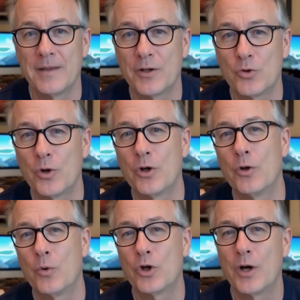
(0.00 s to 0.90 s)
In
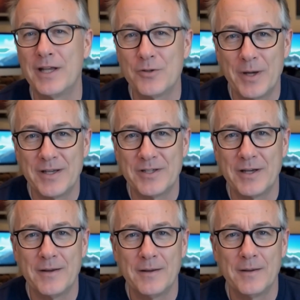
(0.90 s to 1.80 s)
traditional Chinese
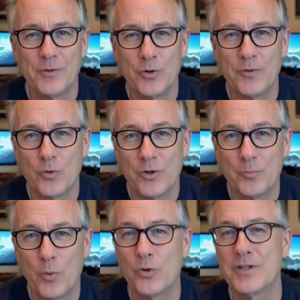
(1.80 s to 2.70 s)
medicine, the liver is
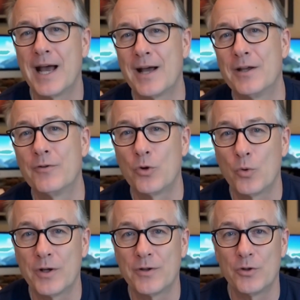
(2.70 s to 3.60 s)
most active
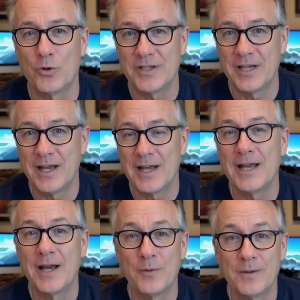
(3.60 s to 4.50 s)
during 13
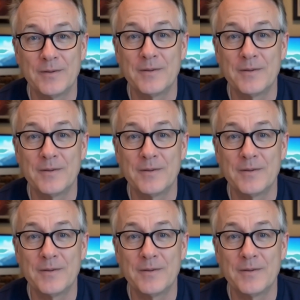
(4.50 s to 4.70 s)
a.m.